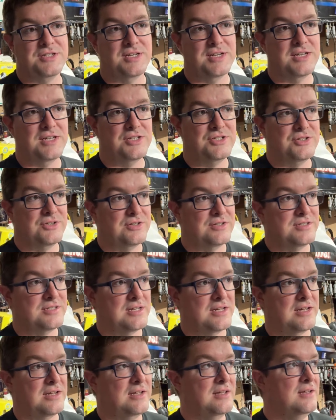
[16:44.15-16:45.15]
I guess you could
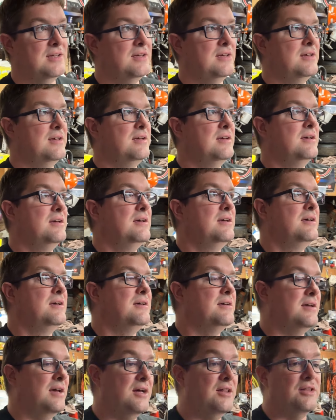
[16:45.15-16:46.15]
say.
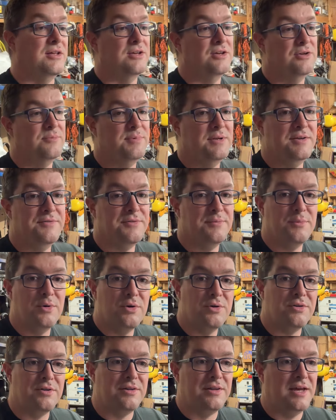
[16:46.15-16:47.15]
Hell, it could be even
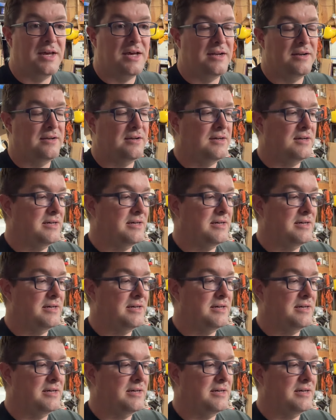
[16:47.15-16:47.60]
more than that.